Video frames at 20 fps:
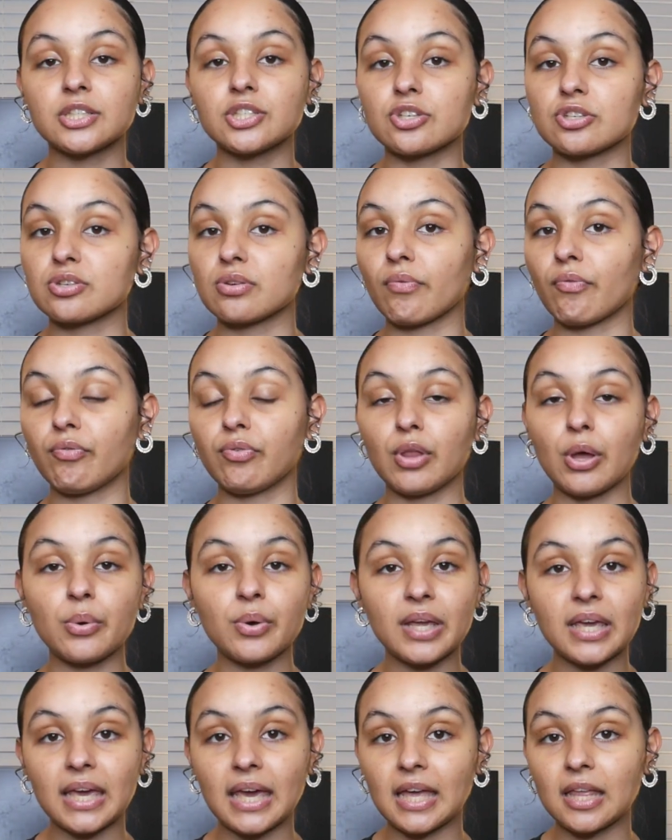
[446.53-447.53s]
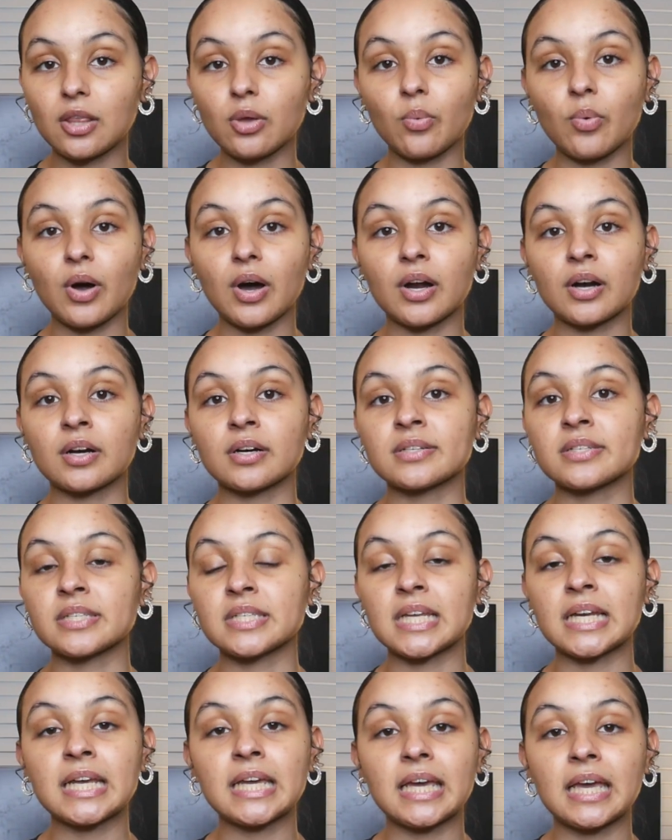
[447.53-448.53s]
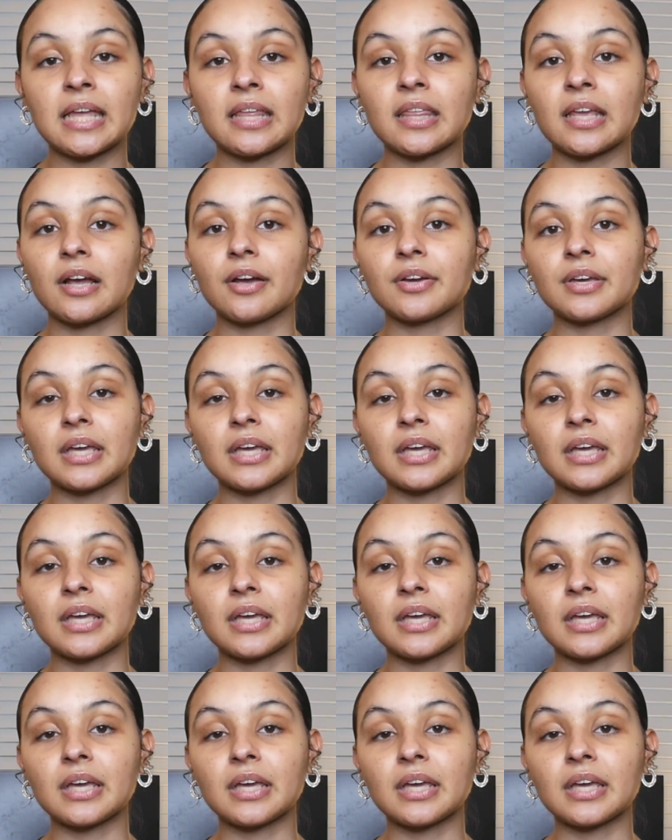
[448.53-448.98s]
just floating in the water, sitting in there,